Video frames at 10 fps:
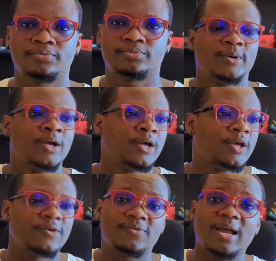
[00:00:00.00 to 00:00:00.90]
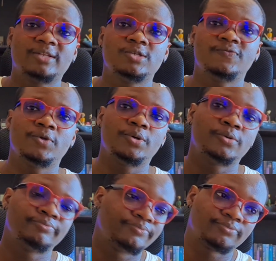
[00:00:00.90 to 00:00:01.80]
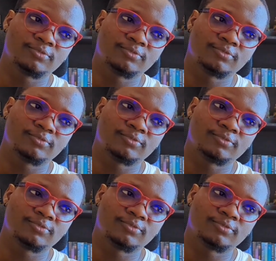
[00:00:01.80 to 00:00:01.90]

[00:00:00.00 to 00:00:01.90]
So if you like this video,